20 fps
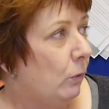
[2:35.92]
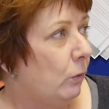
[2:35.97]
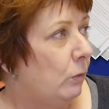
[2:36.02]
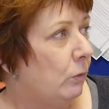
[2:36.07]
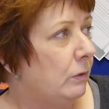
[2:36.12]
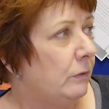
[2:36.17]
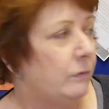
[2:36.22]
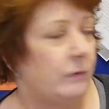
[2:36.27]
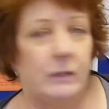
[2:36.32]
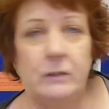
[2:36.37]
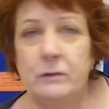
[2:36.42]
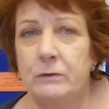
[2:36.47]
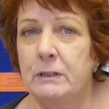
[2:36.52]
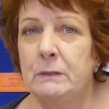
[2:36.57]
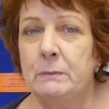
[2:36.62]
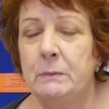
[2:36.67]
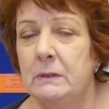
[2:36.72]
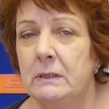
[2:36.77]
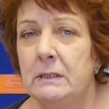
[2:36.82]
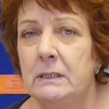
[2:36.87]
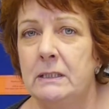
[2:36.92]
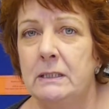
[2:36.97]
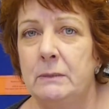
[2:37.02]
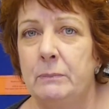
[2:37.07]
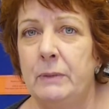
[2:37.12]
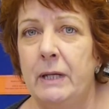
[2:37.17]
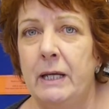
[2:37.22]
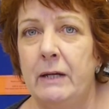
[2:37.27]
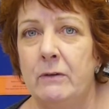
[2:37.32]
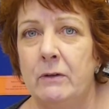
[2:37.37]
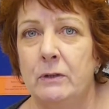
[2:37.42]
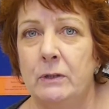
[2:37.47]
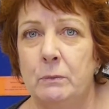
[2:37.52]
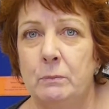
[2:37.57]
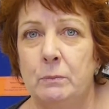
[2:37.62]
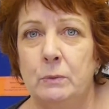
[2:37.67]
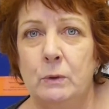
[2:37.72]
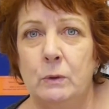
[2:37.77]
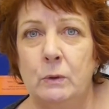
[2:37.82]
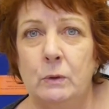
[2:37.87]
All of those responses appear on the
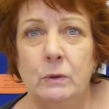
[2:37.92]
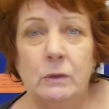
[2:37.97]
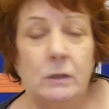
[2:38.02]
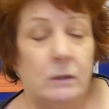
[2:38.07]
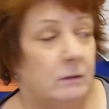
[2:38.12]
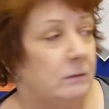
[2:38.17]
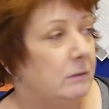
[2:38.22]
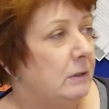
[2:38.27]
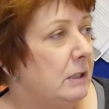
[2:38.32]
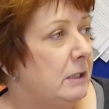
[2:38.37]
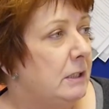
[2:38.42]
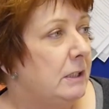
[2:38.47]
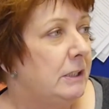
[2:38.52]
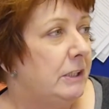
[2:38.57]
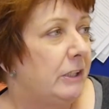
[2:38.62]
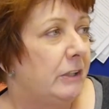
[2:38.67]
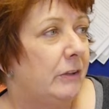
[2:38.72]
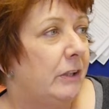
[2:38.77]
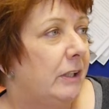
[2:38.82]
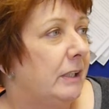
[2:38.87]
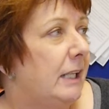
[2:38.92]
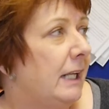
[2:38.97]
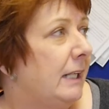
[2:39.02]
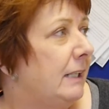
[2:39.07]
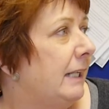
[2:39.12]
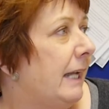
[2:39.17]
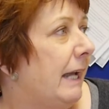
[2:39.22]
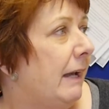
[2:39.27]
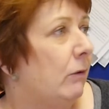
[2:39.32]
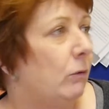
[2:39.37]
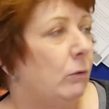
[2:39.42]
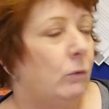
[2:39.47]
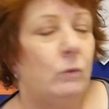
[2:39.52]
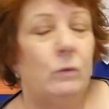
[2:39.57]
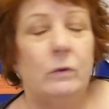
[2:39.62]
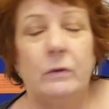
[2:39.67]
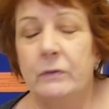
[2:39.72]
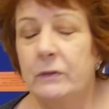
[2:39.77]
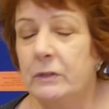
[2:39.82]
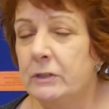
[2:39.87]
board. You can then get
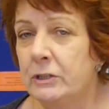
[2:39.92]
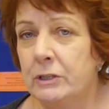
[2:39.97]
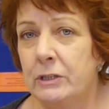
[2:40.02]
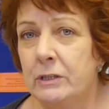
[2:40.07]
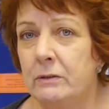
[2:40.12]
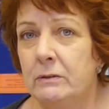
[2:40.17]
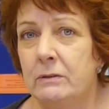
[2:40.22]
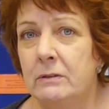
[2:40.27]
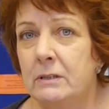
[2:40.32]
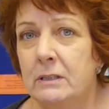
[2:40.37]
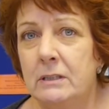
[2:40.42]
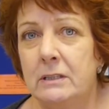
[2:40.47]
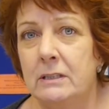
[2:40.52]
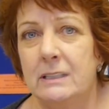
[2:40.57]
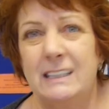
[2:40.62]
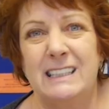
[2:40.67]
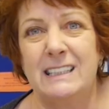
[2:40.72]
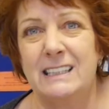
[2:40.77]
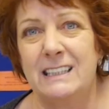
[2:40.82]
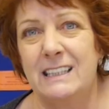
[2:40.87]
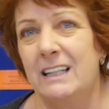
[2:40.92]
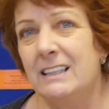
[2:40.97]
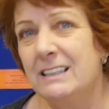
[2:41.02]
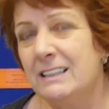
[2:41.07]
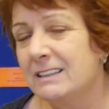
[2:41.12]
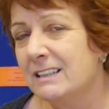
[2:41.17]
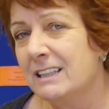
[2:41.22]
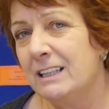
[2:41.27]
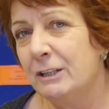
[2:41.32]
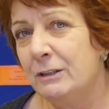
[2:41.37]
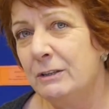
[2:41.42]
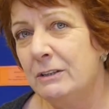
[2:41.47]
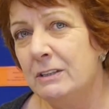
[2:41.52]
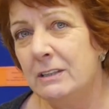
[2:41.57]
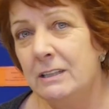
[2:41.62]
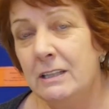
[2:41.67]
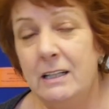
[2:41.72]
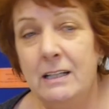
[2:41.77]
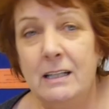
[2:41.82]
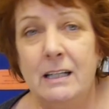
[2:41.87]
all of the students to discuss
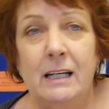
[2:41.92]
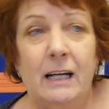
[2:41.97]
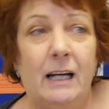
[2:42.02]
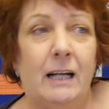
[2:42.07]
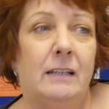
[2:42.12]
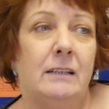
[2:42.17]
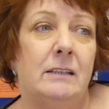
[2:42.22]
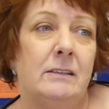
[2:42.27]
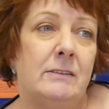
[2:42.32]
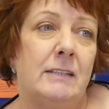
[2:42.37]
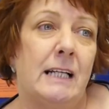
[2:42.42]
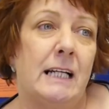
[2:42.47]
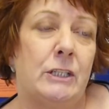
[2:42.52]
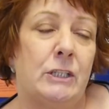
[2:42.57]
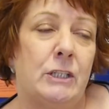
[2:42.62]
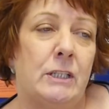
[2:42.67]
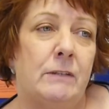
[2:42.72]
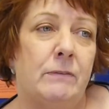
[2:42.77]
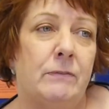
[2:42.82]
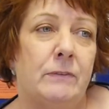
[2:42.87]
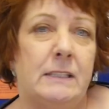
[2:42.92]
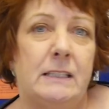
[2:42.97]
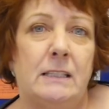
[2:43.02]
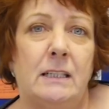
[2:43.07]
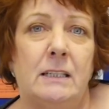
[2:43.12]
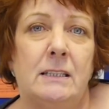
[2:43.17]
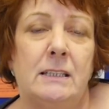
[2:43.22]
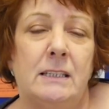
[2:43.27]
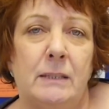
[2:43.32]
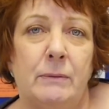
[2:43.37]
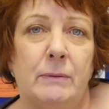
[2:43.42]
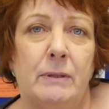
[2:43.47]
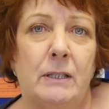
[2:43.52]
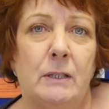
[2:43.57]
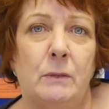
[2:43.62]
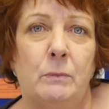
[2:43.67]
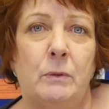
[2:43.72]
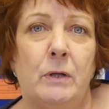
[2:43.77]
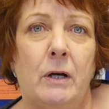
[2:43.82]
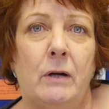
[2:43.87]
those, and there's actually a facility
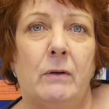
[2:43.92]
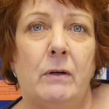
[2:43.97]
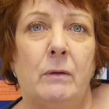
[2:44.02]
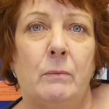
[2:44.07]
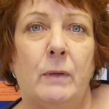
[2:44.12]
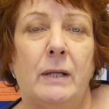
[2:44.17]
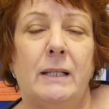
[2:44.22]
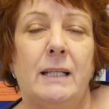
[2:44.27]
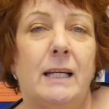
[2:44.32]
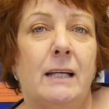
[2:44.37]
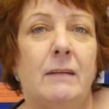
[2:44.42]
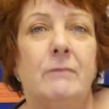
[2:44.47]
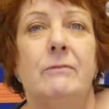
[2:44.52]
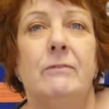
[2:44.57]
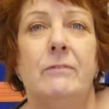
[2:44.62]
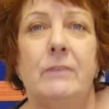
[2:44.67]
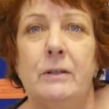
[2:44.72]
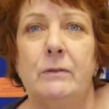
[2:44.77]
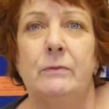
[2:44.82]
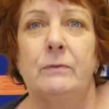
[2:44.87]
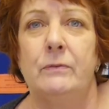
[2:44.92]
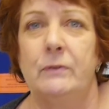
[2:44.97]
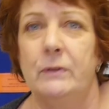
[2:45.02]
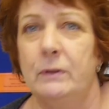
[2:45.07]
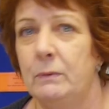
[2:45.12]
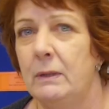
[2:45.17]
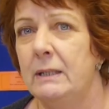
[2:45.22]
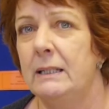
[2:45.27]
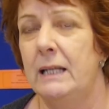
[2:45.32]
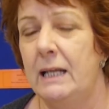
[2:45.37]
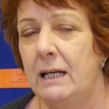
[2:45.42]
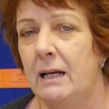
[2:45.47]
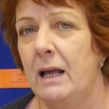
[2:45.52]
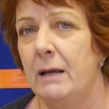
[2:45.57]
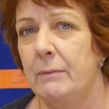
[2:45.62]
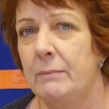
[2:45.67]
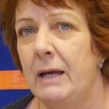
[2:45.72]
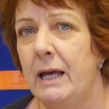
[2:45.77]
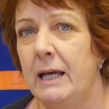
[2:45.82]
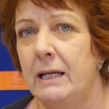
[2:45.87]
within the programme where they can vote for the one they
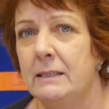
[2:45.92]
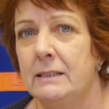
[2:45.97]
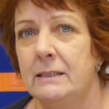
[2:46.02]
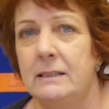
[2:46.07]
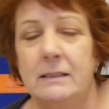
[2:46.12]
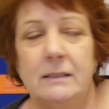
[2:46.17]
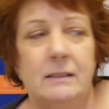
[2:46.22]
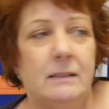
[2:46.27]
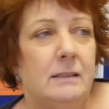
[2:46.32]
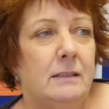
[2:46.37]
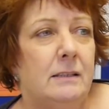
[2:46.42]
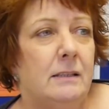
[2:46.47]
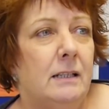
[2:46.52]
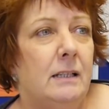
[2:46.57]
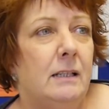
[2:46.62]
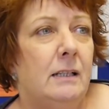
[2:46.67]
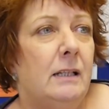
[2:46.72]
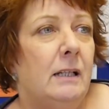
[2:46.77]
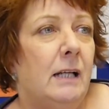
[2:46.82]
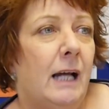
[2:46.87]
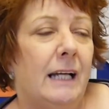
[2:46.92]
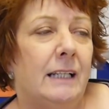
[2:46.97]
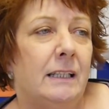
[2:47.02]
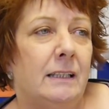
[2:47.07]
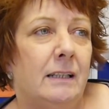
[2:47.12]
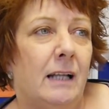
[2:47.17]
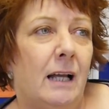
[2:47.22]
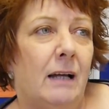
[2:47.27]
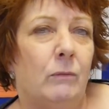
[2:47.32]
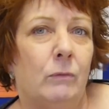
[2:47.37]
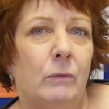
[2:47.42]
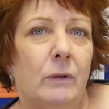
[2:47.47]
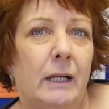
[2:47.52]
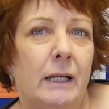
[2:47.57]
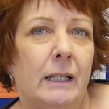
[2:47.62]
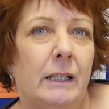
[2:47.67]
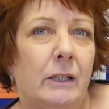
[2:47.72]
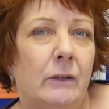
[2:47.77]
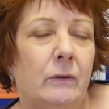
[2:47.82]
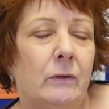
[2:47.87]
like best. And in that
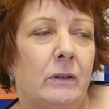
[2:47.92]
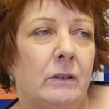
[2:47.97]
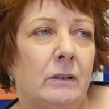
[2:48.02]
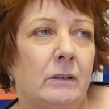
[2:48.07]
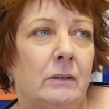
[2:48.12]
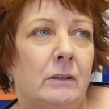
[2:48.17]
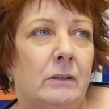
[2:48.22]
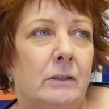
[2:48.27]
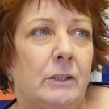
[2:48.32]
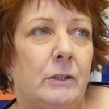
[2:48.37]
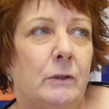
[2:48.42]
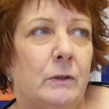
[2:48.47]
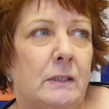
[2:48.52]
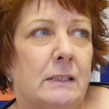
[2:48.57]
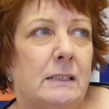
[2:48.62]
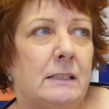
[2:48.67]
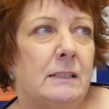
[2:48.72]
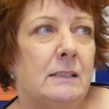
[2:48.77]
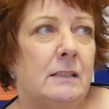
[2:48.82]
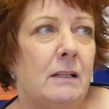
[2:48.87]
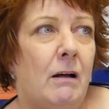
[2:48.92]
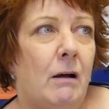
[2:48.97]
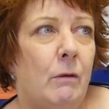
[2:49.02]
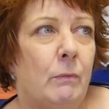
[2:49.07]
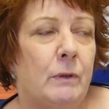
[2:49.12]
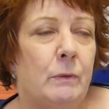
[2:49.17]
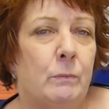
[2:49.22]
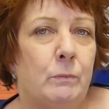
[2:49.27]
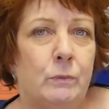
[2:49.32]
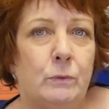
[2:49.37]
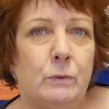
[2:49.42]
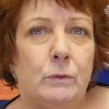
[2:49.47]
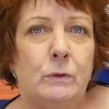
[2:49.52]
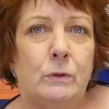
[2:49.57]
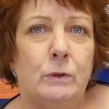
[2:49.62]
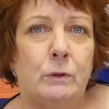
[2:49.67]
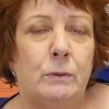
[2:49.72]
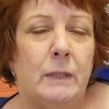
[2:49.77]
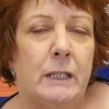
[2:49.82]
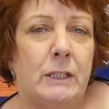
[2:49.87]
way you can start with a
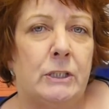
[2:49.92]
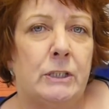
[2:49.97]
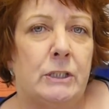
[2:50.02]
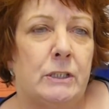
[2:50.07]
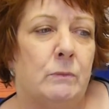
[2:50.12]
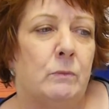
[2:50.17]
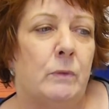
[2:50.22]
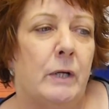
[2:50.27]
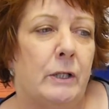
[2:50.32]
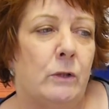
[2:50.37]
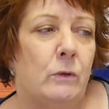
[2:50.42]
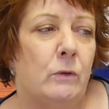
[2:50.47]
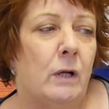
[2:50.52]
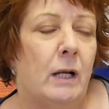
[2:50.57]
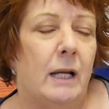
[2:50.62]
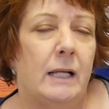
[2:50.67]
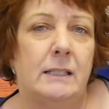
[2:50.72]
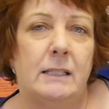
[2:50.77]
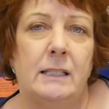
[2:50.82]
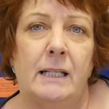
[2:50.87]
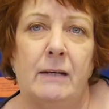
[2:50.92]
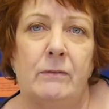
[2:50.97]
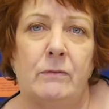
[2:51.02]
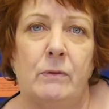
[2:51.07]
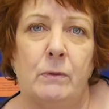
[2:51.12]
broad question where you're collecting